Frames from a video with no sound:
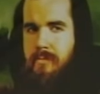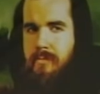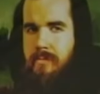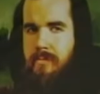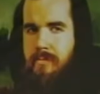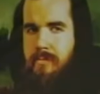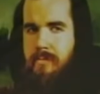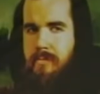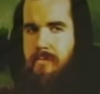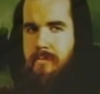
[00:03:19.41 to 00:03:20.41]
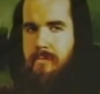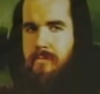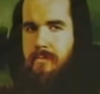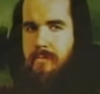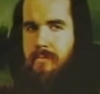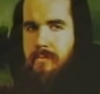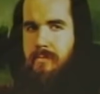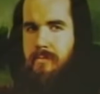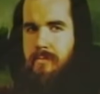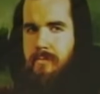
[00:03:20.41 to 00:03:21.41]

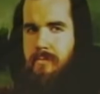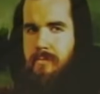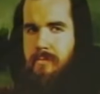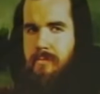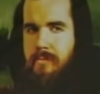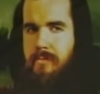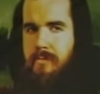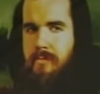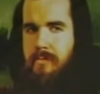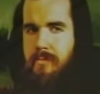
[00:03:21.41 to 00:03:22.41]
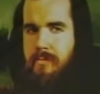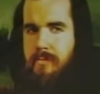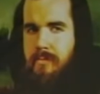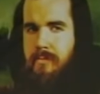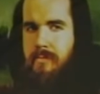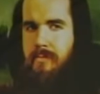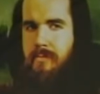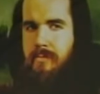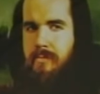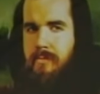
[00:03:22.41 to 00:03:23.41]

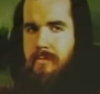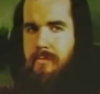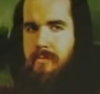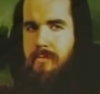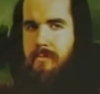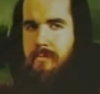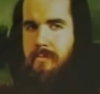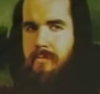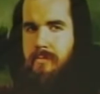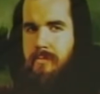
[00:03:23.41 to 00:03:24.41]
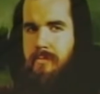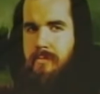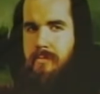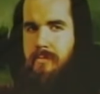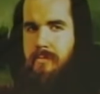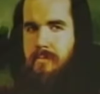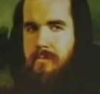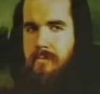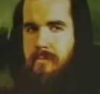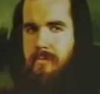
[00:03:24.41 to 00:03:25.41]

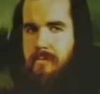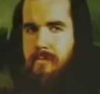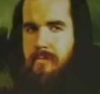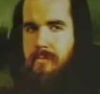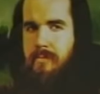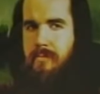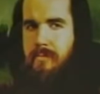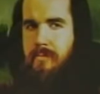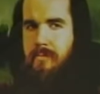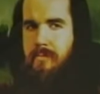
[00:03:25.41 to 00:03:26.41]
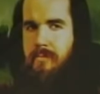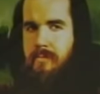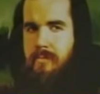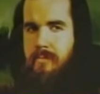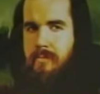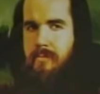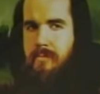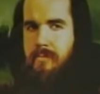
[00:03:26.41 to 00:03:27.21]
(not speaking)